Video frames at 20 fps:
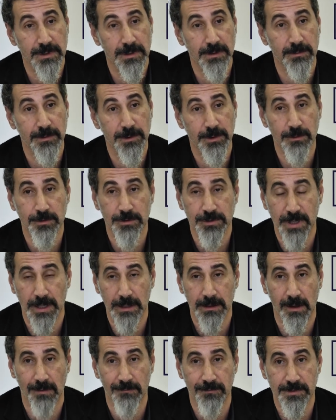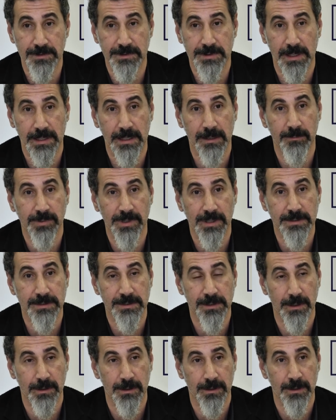a huge tech conference taking place
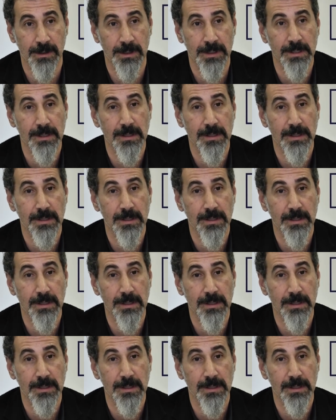here,